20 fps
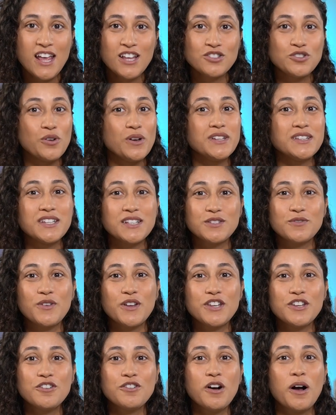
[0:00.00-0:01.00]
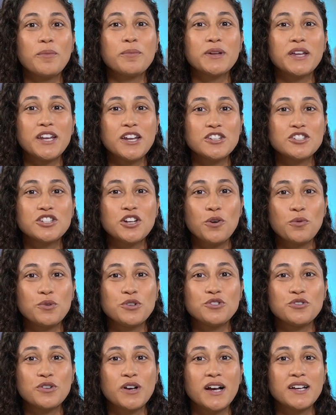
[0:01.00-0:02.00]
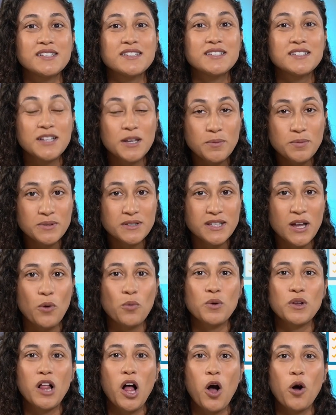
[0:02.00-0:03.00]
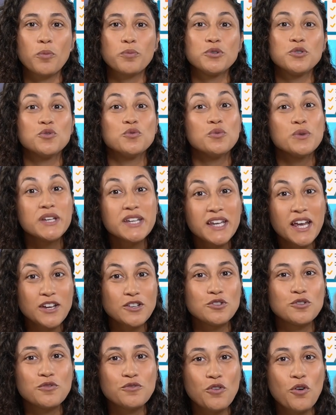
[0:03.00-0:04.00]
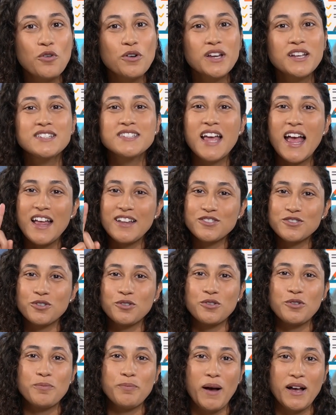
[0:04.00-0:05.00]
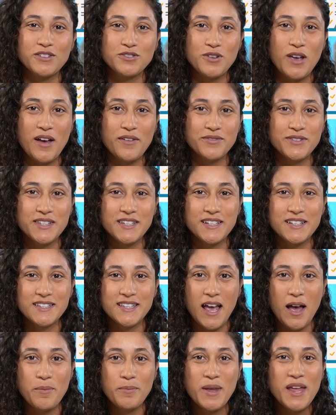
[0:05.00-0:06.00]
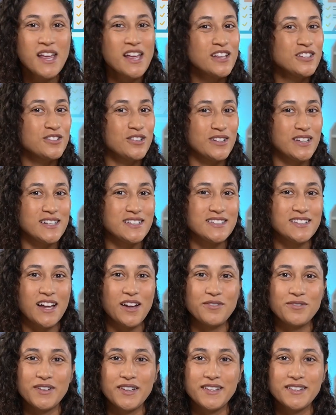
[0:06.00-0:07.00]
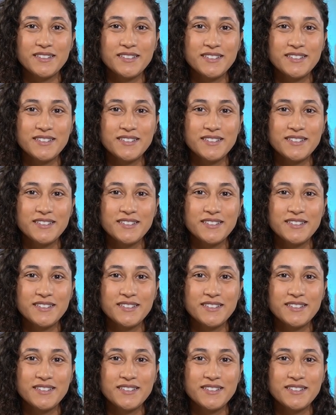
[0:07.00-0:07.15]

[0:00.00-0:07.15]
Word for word: So in this video, I'm gonna share with you guys tips that will help you regain your focus until you pass your FE exam. So let's dive in.